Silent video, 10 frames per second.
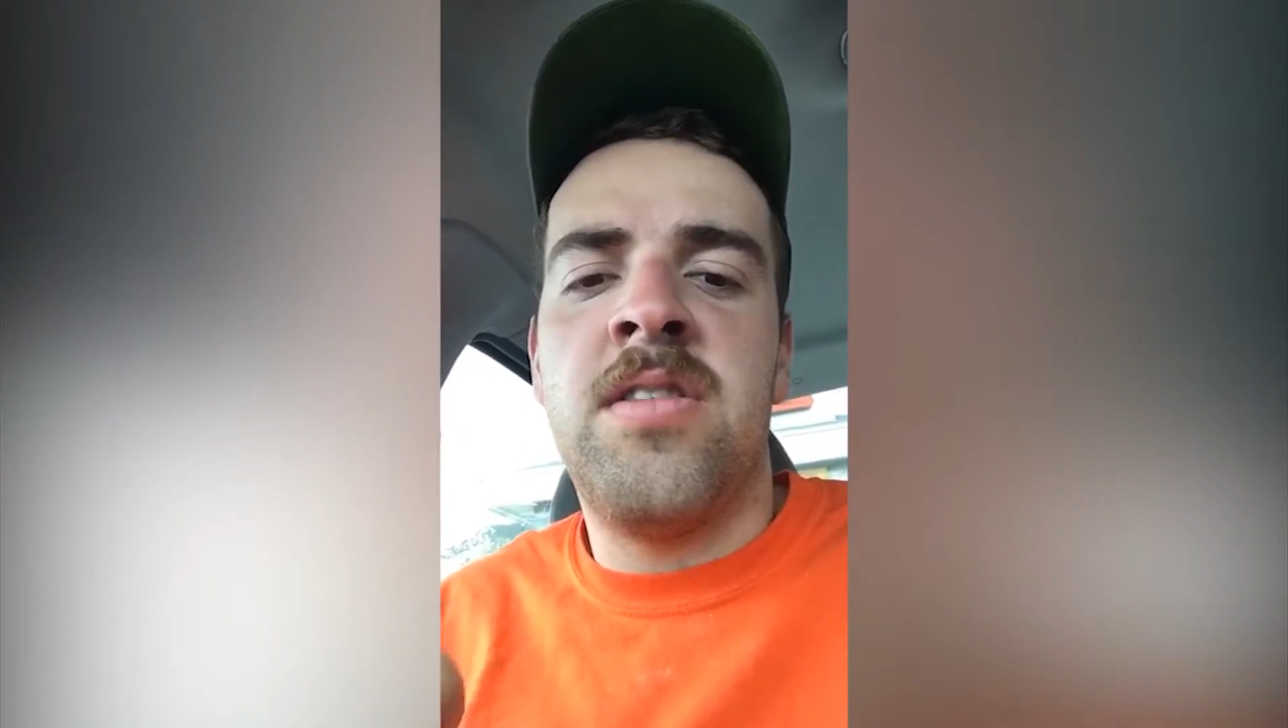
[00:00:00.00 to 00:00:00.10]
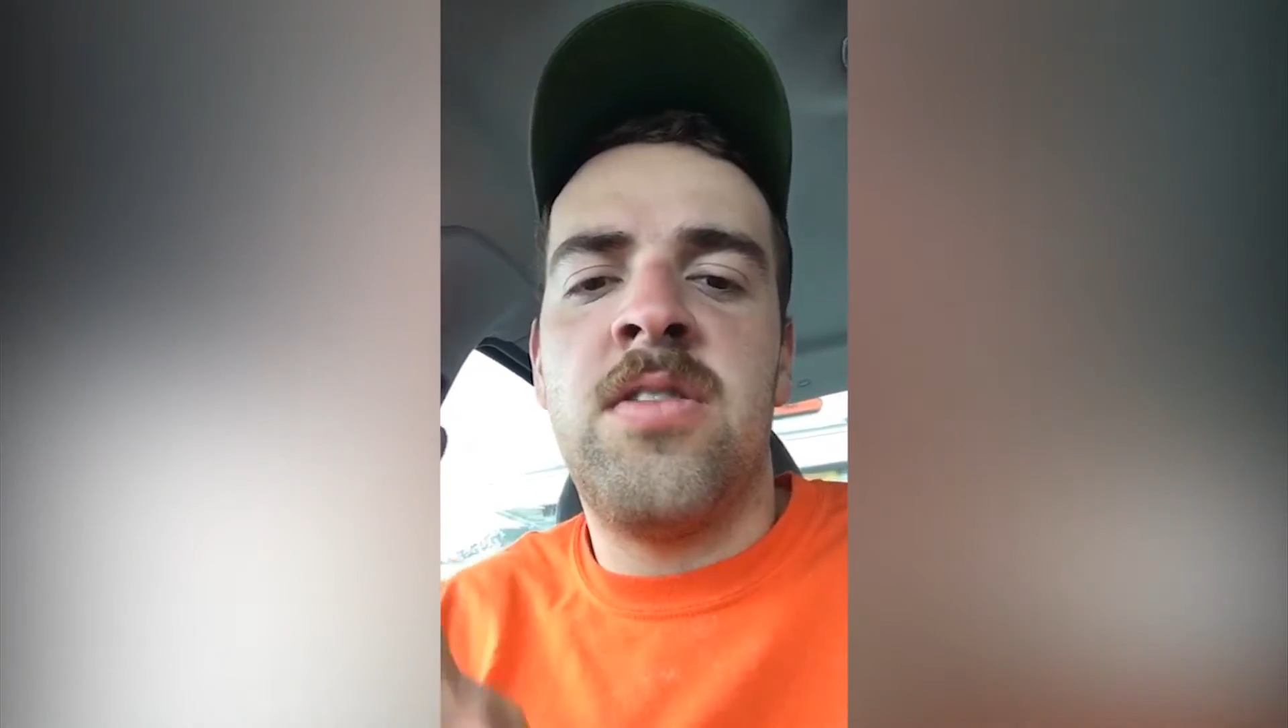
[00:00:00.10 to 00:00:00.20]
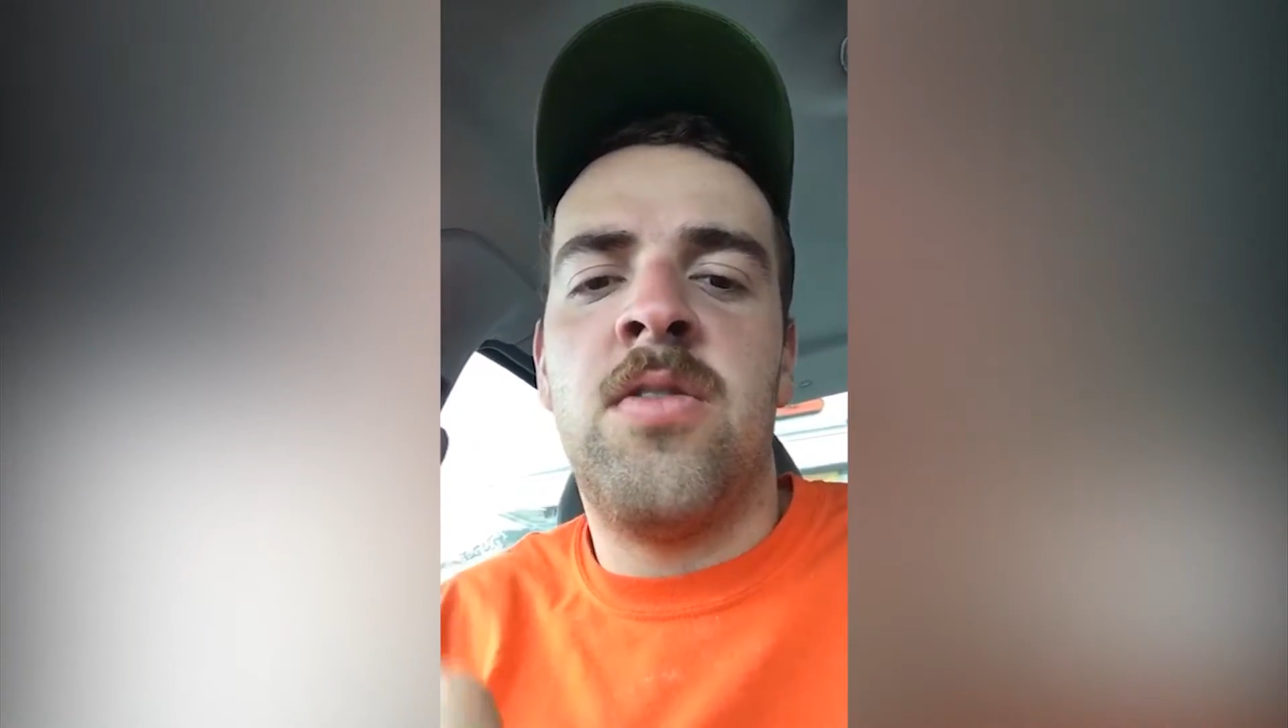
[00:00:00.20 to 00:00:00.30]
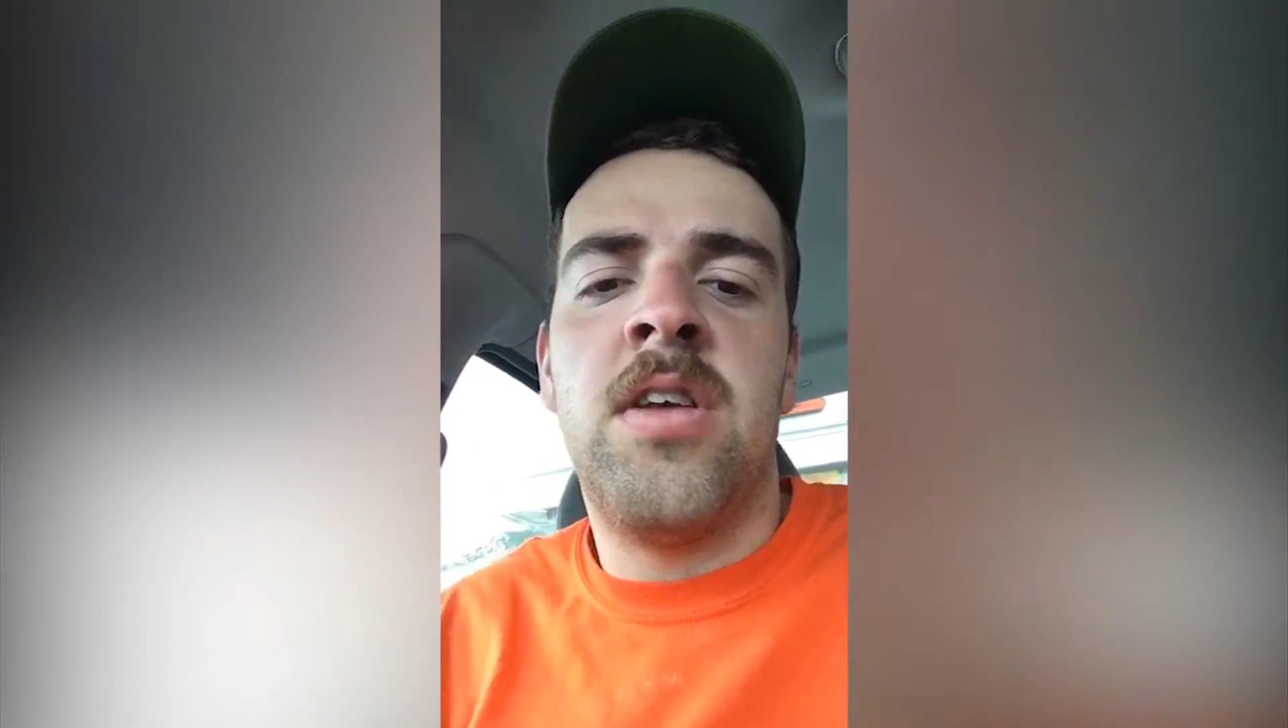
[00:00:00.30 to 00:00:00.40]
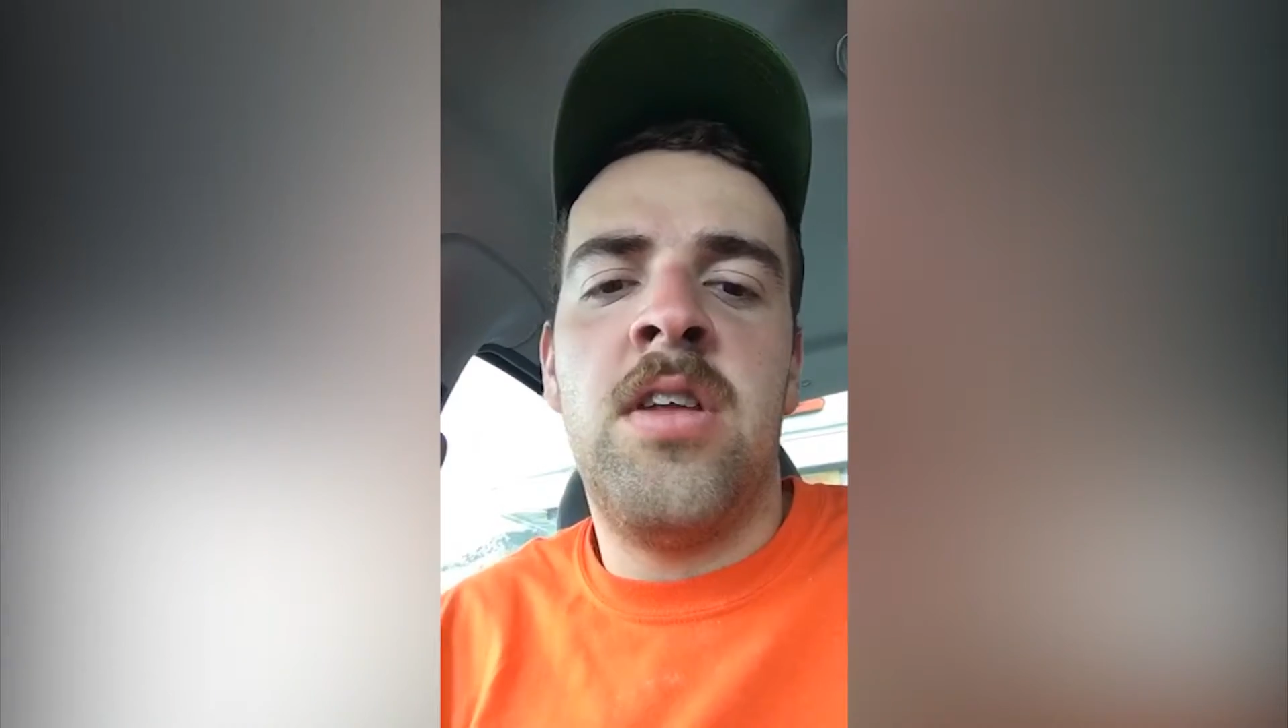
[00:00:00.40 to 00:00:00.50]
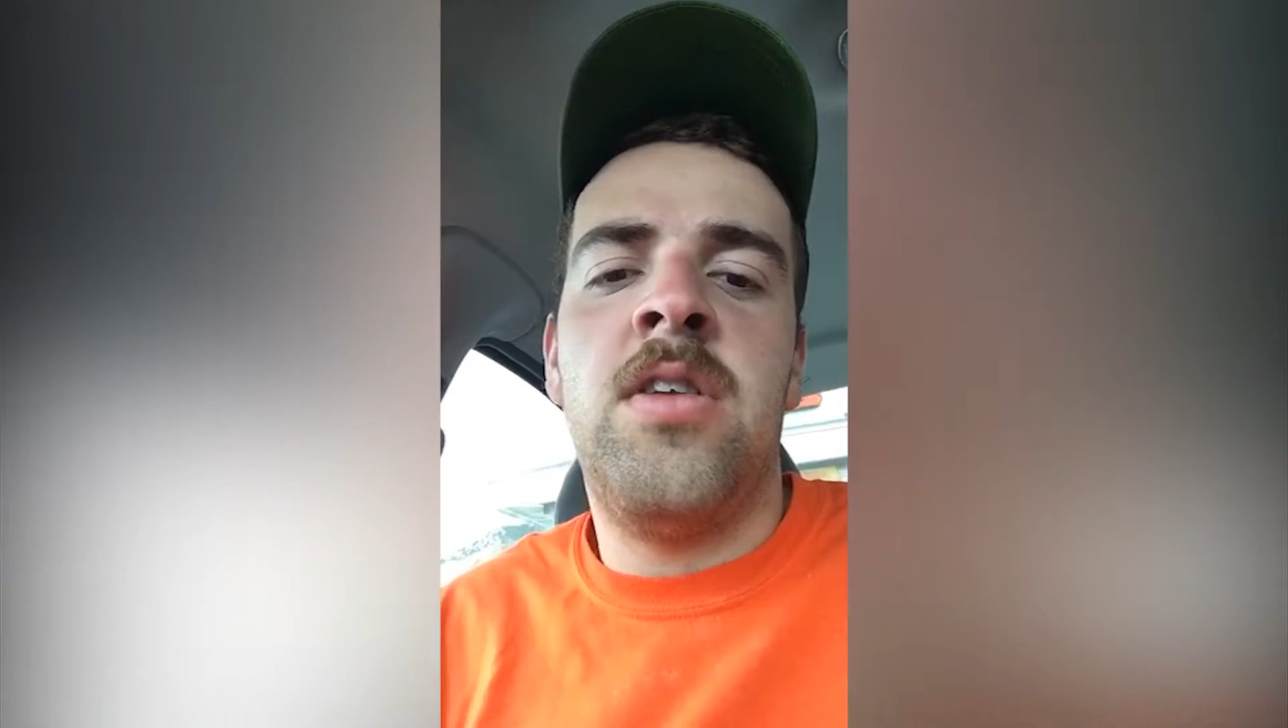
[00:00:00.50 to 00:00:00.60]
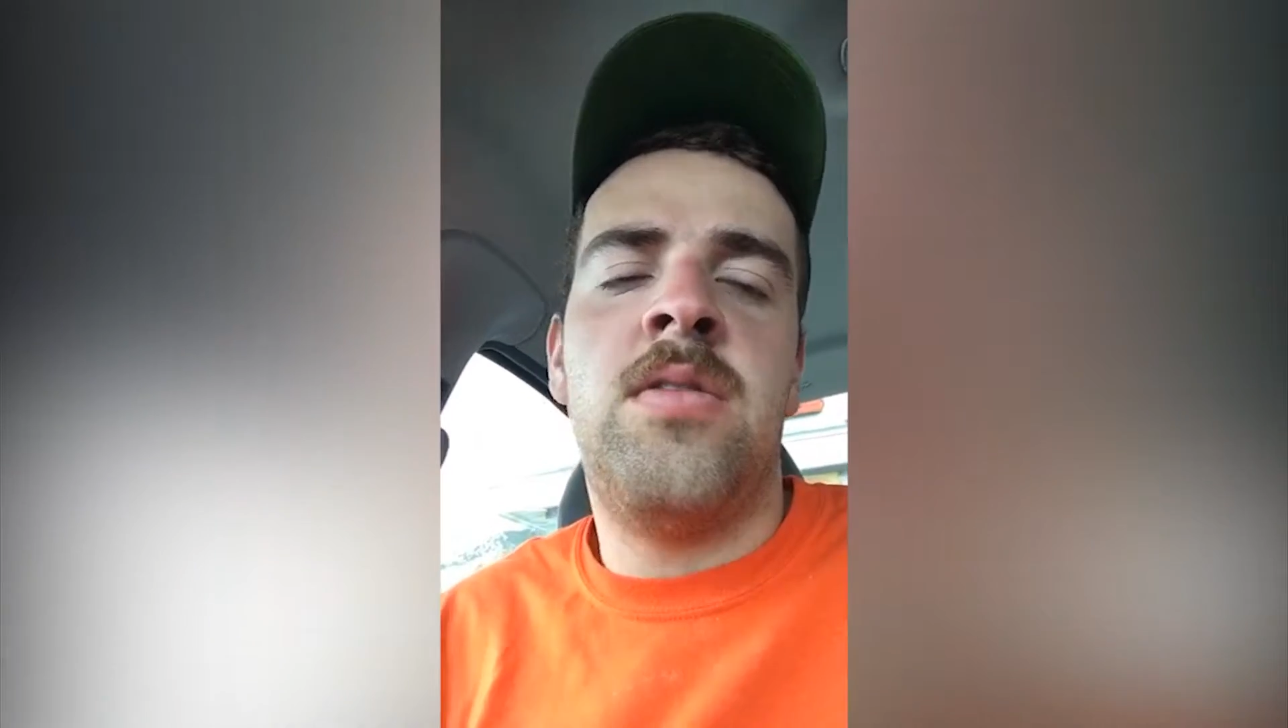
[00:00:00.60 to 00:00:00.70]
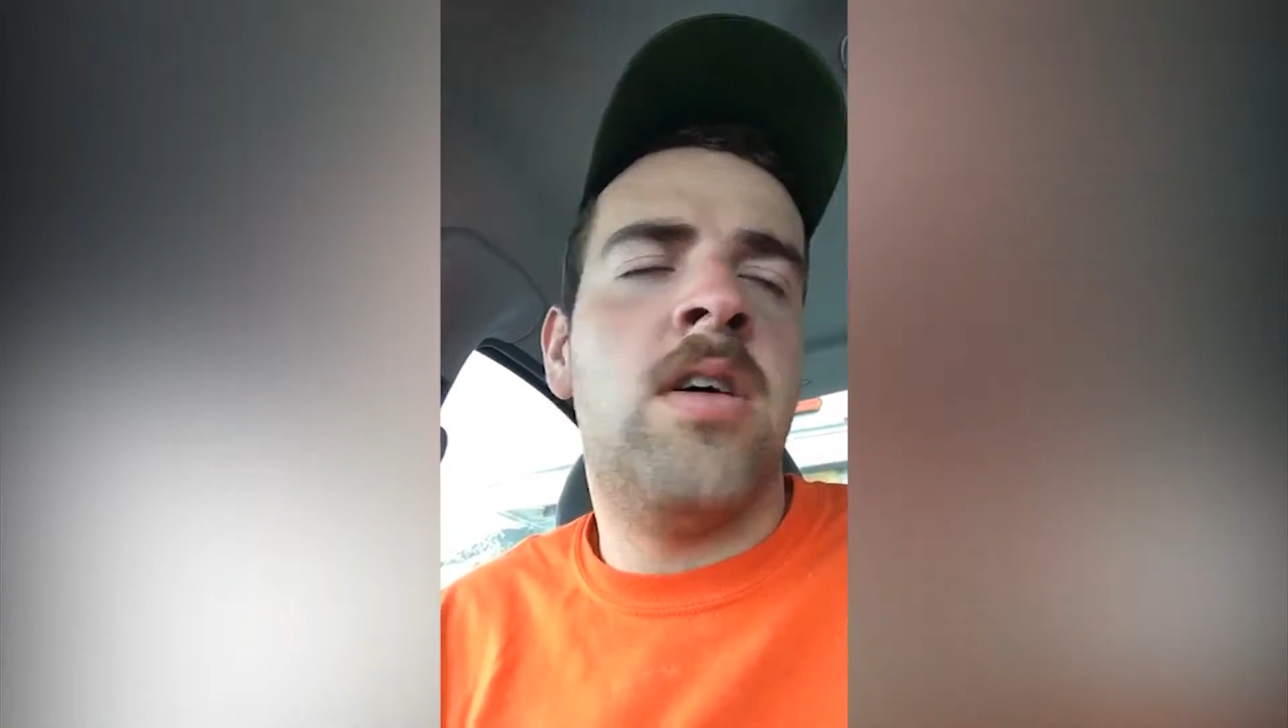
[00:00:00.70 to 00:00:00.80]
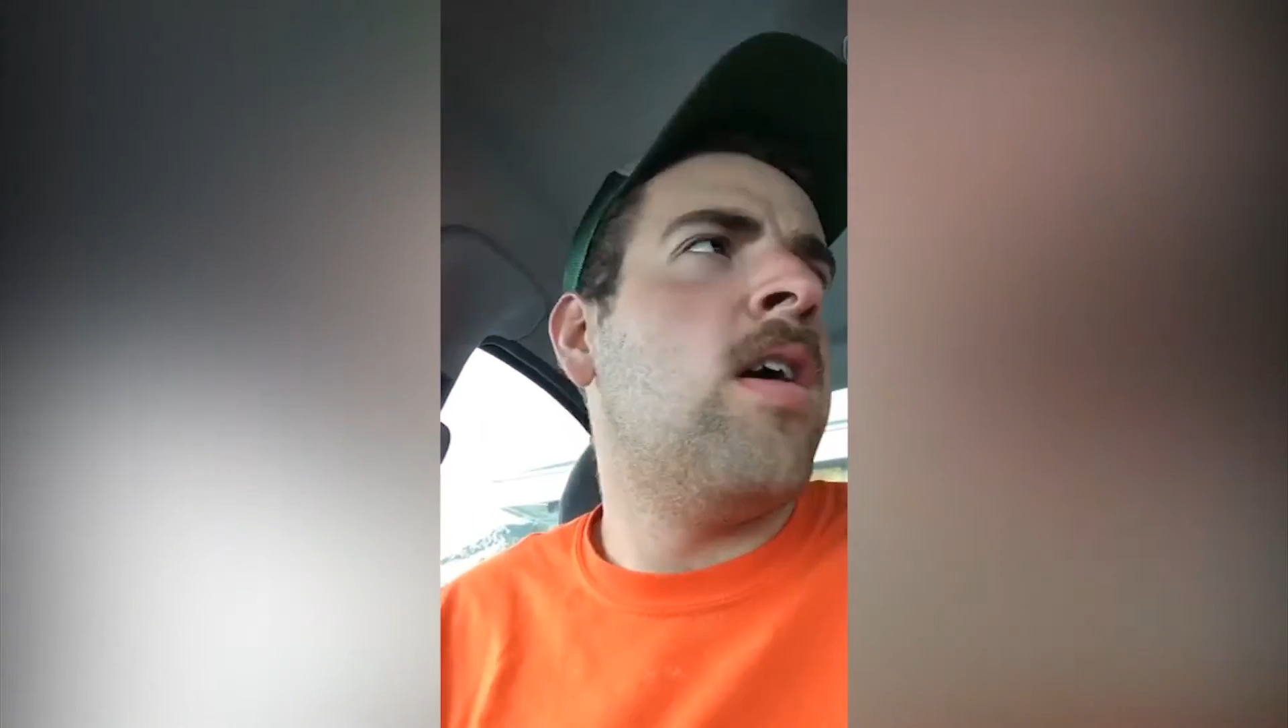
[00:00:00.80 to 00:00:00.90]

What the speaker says: that's only in Utah.